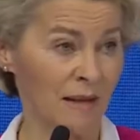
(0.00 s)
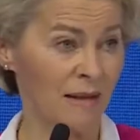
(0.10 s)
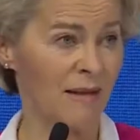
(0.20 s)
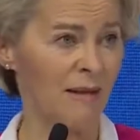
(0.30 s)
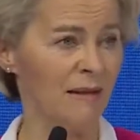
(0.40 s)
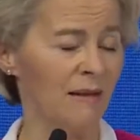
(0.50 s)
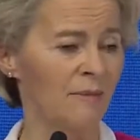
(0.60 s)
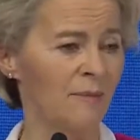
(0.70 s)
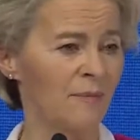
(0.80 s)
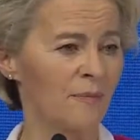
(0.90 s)
instead,
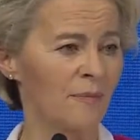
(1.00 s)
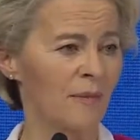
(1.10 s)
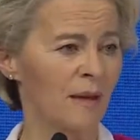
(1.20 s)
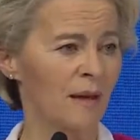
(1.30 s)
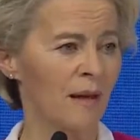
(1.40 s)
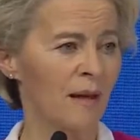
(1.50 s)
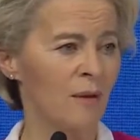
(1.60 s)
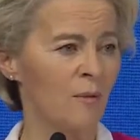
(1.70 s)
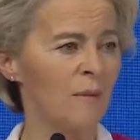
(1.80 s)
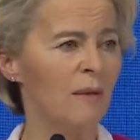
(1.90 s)

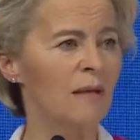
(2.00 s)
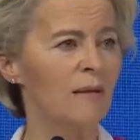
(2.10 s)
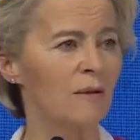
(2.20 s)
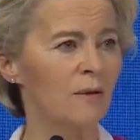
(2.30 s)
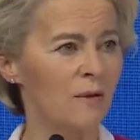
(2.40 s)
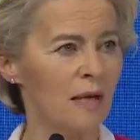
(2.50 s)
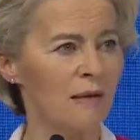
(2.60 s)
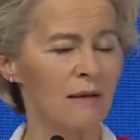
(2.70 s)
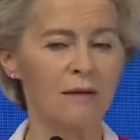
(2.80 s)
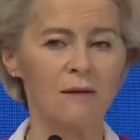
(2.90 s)
we must
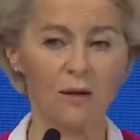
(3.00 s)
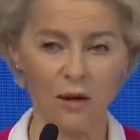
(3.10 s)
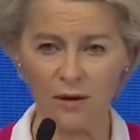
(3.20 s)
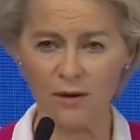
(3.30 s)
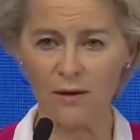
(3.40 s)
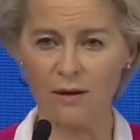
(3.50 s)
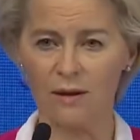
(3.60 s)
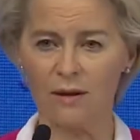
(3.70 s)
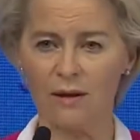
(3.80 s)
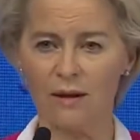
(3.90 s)
address the cost
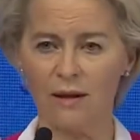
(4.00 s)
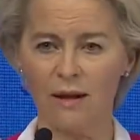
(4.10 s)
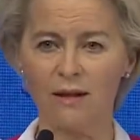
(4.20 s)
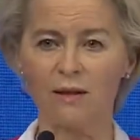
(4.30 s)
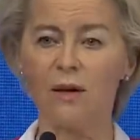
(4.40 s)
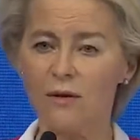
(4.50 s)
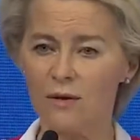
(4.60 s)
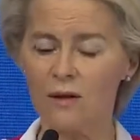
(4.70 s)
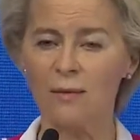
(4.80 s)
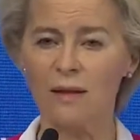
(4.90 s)
and
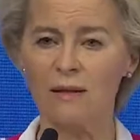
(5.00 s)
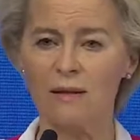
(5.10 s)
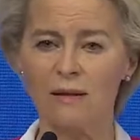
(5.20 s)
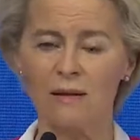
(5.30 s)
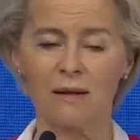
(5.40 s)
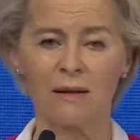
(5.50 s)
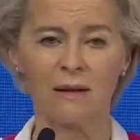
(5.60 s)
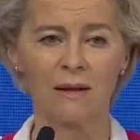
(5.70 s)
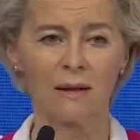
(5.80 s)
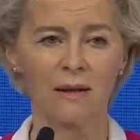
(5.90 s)
consequences
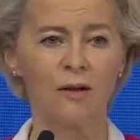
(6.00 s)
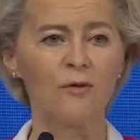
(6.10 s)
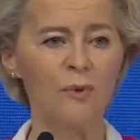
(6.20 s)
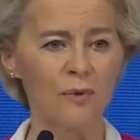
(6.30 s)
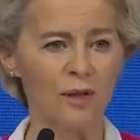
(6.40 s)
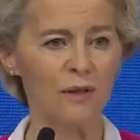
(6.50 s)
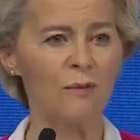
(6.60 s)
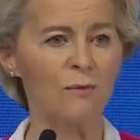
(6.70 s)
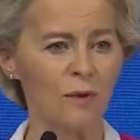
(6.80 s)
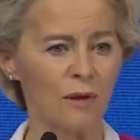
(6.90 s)
of Putin's
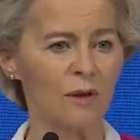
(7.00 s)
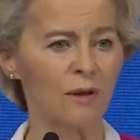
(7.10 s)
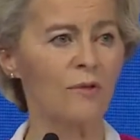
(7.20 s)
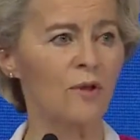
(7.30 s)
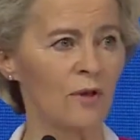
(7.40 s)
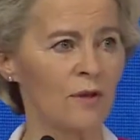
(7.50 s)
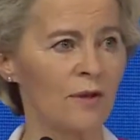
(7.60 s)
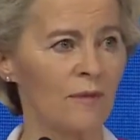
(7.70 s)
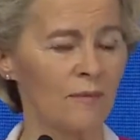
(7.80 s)
war of choice.